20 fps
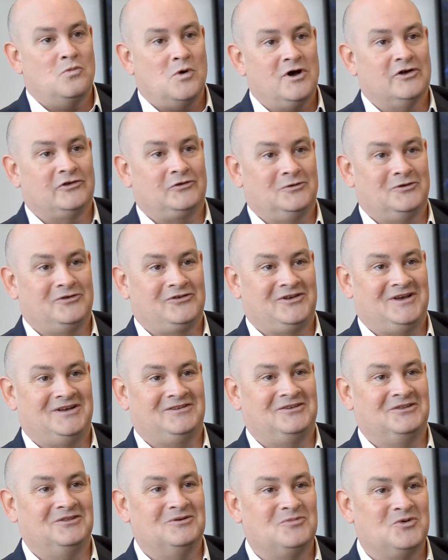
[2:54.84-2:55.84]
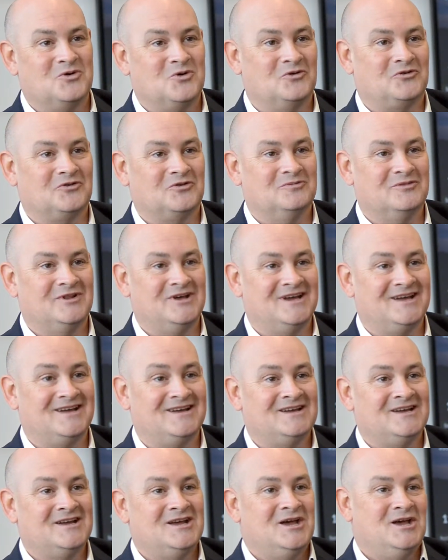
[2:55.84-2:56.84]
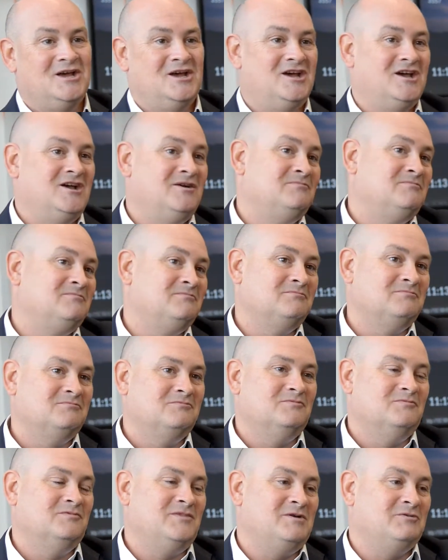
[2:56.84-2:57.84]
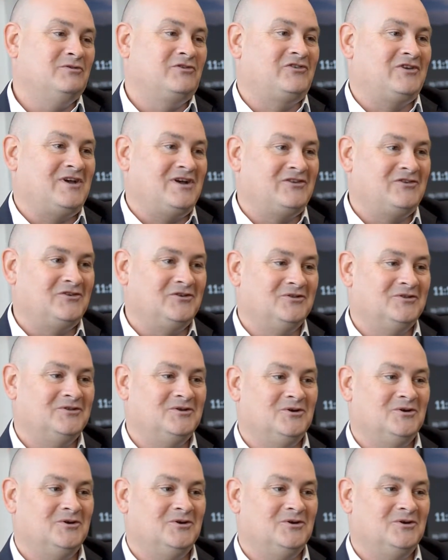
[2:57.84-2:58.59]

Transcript: whilst we were sat in the boardroom there, he was sat on